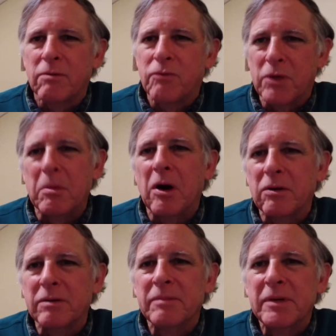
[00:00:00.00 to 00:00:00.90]
for the
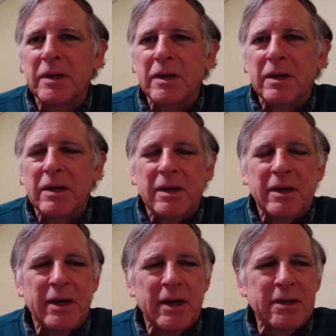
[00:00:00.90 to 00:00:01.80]
boat,
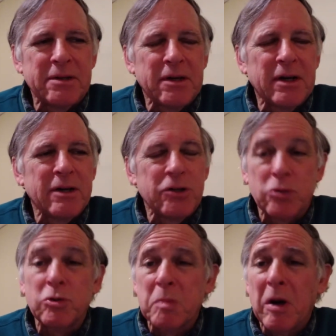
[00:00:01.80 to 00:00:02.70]
and she
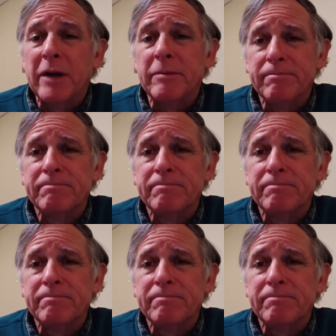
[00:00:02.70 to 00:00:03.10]
was mine.